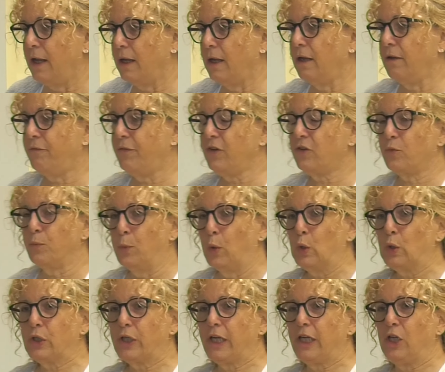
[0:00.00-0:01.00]
If it's
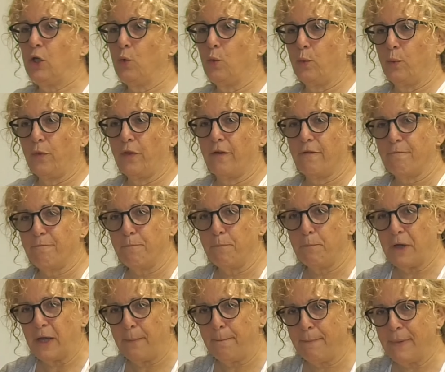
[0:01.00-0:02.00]
moldy,
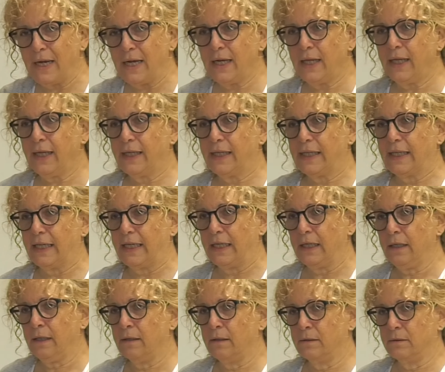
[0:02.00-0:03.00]
immediately